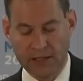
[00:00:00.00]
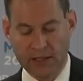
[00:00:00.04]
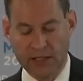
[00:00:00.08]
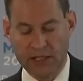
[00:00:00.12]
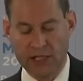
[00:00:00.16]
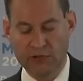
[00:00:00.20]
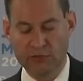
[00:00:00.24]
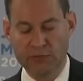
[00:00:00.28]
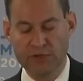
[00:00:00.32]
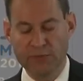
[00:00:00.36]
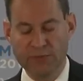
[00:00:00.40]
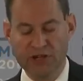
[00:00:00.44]

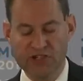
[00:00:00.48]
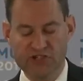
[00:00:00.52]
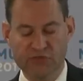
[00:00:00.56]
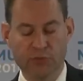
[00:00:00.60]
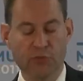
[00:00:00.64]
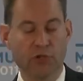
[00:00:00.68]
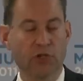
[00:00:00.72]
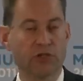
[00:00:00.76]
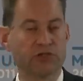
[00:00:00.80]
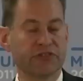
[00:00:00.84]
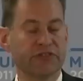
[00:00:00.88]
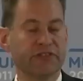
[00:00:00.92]
There will be much
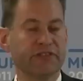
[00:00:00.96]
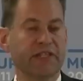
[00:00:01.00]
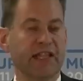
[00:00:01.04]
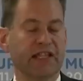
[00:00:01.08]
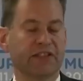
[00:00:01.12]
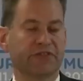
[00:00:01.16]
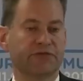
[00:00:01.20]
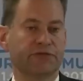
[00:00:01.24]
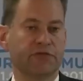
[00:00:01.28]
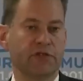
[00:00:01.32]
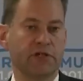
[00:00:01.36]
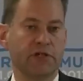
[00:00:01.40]
more to the
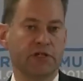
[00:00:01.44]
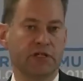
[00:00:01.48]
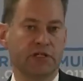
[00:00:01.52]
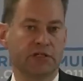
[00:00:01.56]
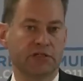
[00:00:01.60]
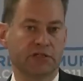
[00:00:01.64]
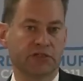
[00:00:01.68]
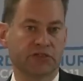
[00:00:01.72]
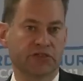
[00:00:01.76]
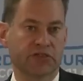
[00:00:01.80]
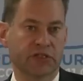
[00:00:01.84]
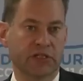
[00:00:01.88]
next few
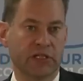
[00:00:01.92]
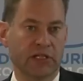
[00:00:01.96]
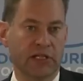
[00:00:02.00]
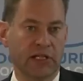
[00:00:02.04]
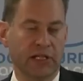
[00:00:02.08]
years